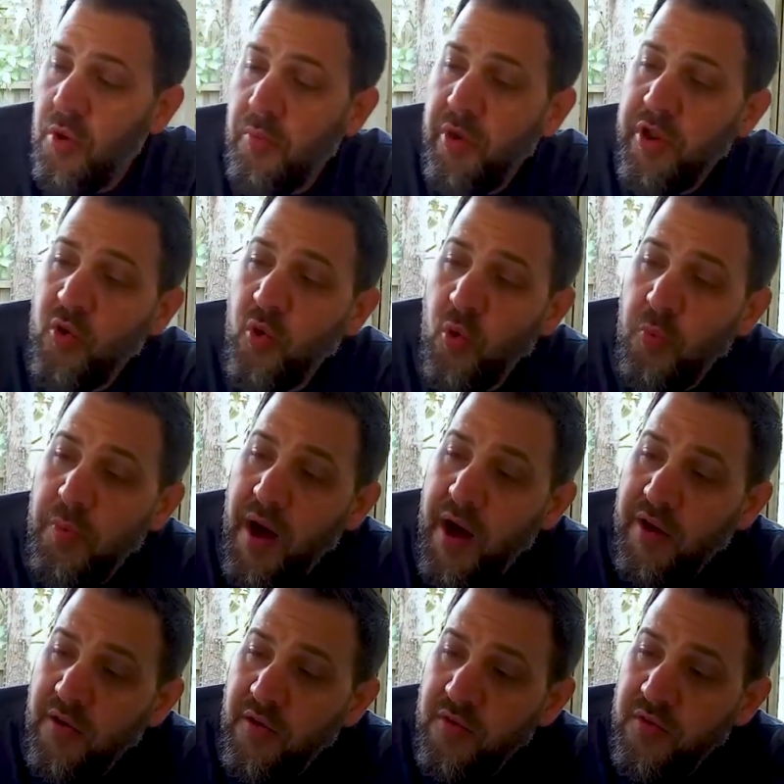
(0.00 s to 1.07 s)
Pretty cool
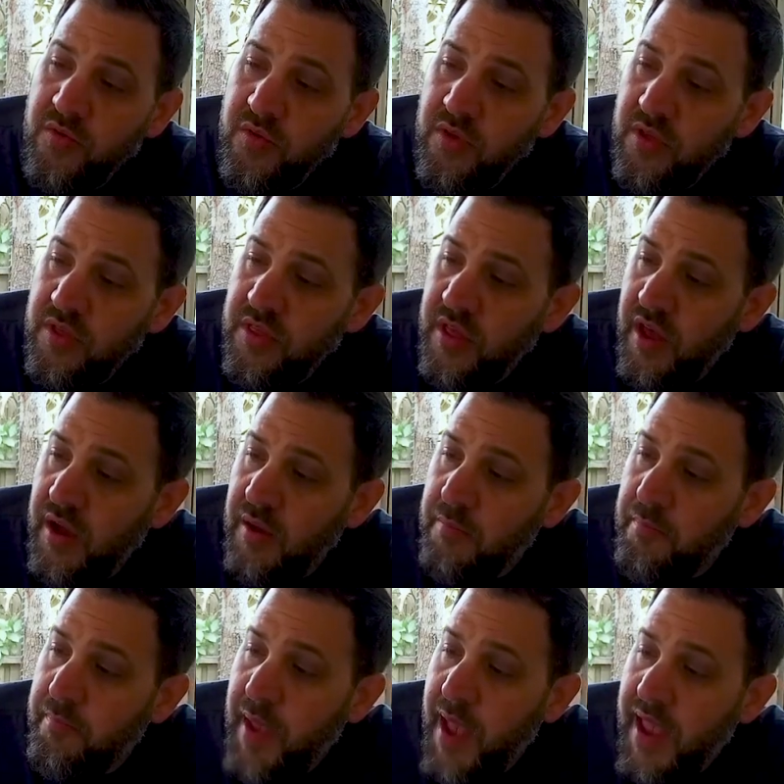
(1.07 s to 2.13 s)
bottle. It's a
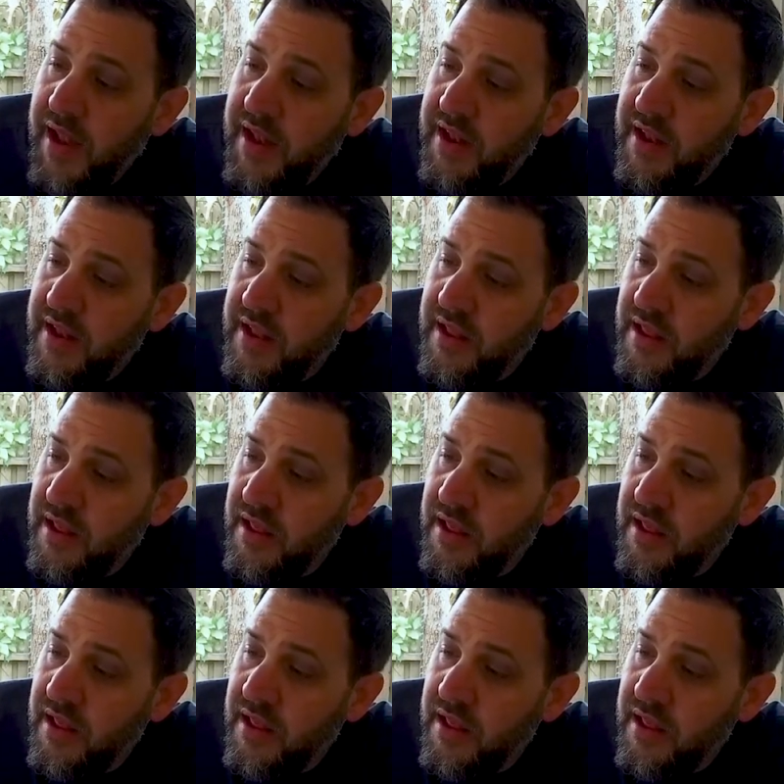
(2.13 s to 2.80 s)
painted